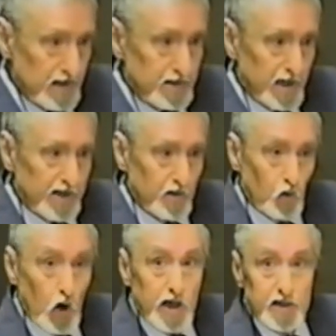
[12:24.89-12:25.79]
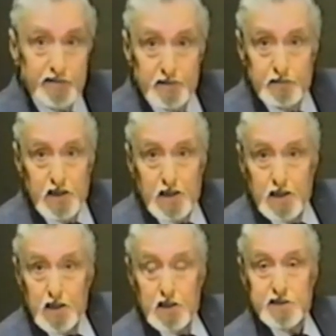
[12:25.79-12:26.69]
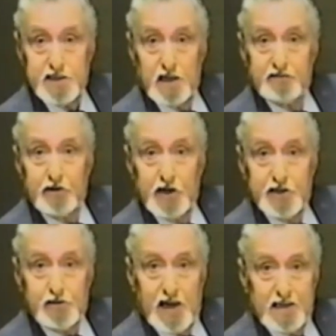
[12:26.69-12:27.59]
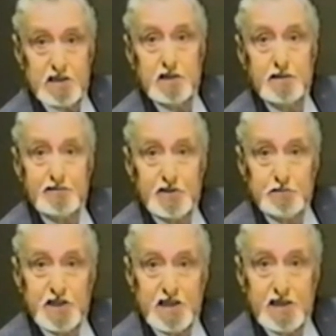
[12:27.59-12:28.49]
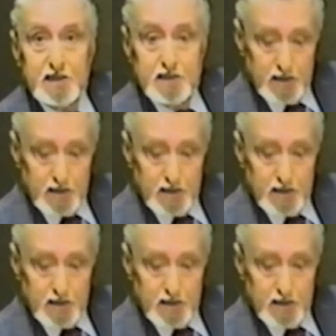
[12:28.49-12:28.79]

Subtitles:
Neither one of them sound very attractive to me.